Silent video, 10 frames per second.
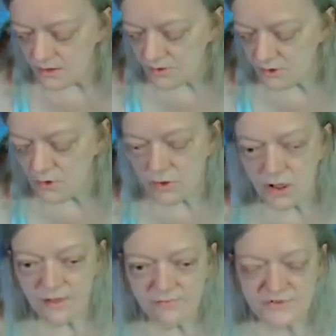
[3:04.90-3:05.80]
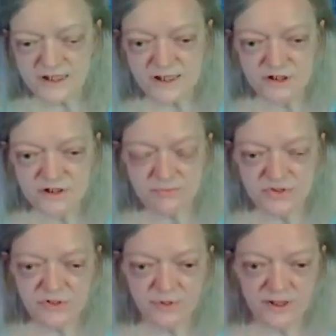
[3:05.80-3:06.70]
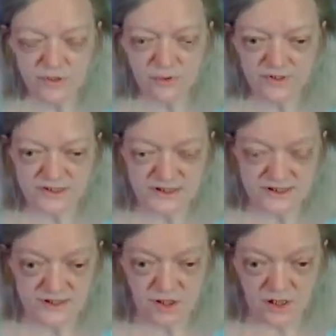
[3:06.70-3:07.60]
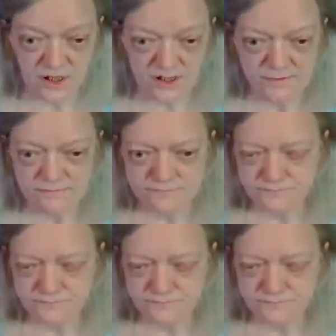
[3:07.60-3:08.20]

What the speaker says: The whole conversation between Chris and Dawn,